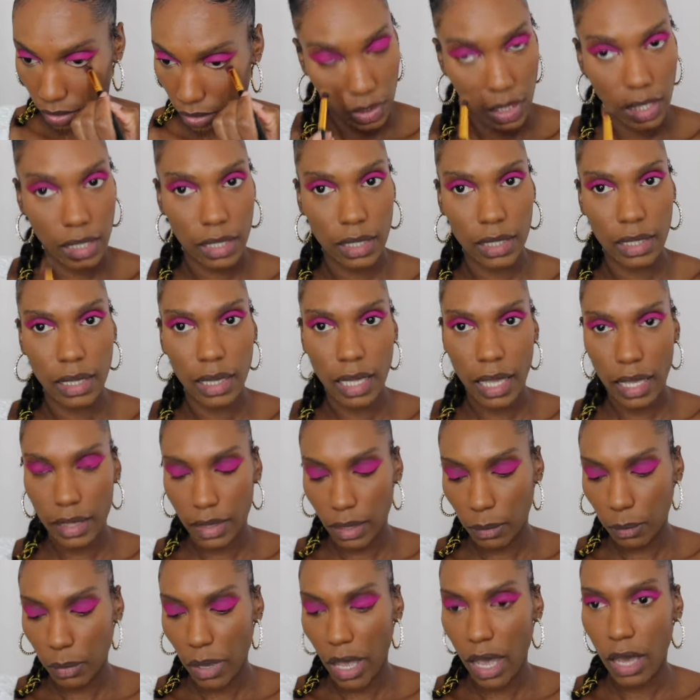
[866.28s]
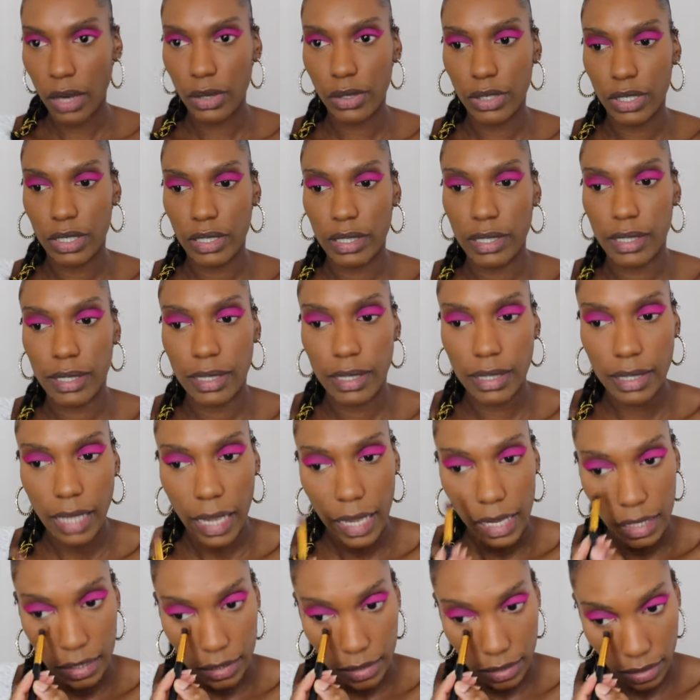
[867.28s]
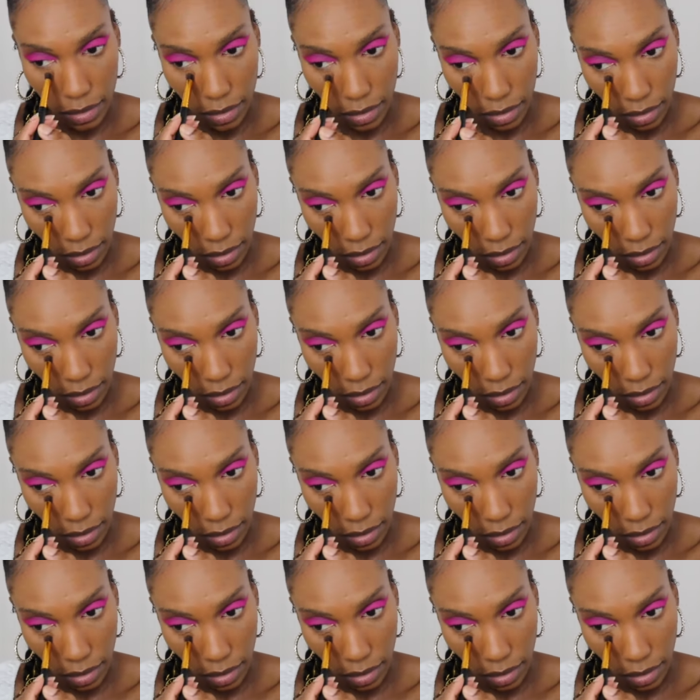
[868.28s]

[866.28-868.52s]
and let the powder set